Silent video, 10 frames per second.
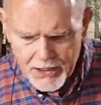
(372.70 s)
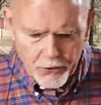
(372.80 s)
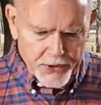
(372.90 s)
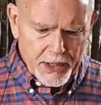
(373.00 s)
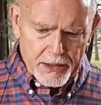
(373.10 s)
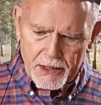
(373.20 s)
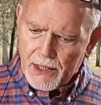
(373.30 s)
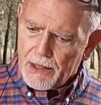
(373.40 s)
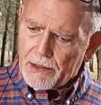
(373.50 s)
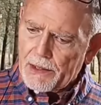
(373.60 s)
Okay,
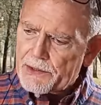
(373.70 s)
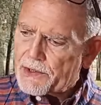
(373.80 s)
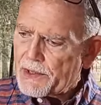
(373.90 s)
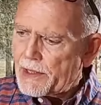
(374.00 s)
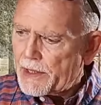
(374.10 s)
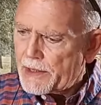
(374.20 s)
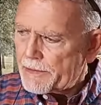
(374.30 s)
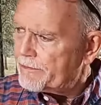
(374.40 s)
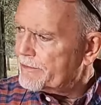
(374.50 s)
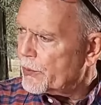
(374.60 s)
let's,
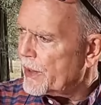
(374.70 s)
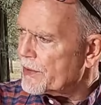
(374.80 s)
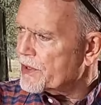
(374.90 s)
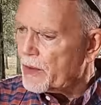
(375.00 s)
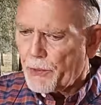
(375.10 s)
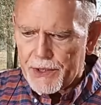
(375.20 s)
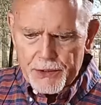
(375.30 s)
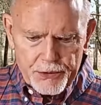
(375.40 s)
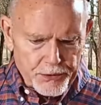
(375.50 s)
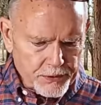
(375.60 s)
um, what else can we
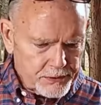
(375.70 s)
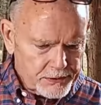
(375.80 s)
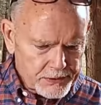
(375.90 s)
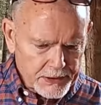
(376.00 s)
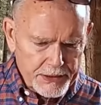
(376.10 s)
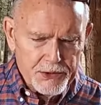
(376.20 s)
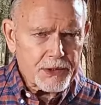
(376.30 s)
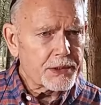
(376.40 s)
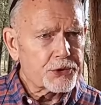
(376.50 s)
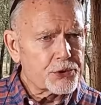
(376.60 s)
do?
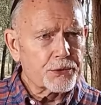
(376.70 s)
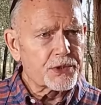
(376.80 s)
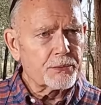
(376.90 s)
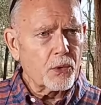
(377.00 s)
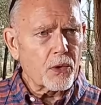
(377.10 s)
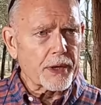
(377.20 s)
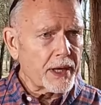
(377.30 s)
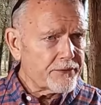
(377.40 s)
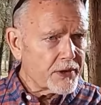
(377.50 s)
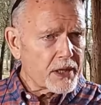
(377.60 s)
Let's uh, shoot some more,
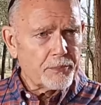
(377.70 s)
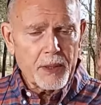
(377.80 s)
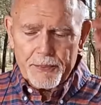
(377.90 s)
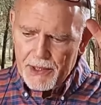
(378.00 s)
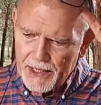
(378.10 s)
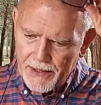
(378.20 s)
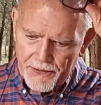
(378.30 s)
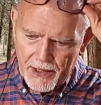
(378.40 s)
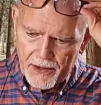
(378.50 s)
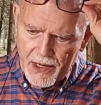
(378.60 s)
and I've got a pumpkin down
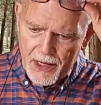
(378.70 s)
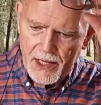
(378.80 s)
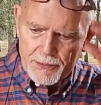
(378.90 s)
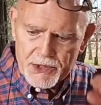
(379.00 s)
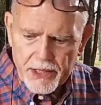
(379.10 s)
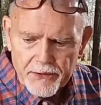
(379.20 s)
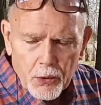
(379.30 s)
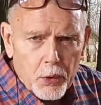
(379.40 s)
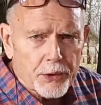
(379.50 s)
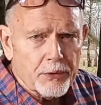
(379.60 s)
there. I'm
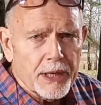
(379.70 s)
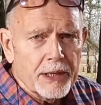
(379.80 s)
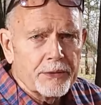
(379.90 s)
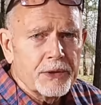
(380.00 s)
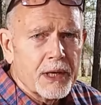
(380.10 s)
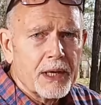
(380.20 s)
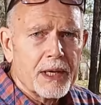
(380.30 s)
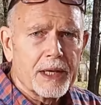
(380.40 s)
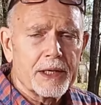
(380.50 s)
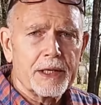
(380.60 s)
saving one round,
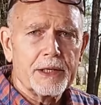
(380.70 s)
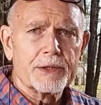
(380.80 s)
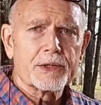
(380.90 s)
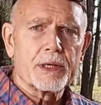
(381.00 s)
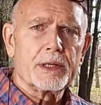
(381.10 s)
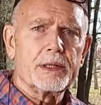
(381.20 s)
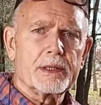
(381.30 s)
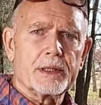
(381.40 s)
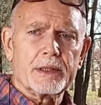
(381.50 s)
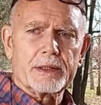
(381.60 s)
and it is
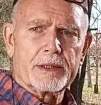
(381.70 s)
a uh,